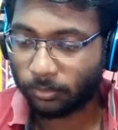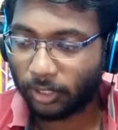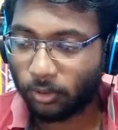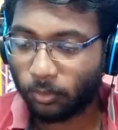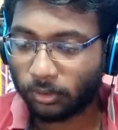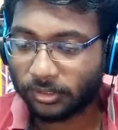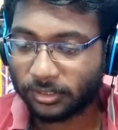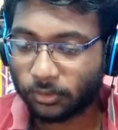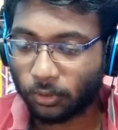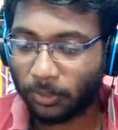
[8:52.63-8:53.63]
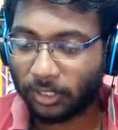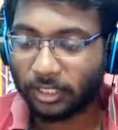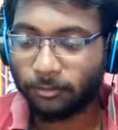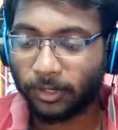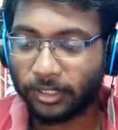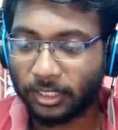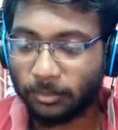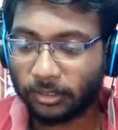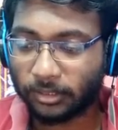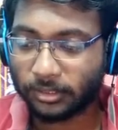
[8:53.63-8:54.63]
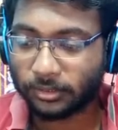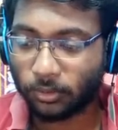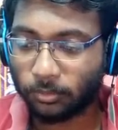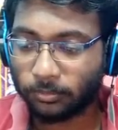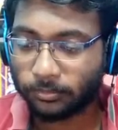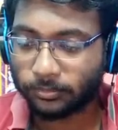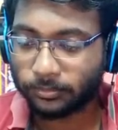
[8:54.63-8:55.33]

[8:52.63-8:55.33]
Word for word: 6 scope. I don't want the 6 scope. I'll give my teammate the 6 scope.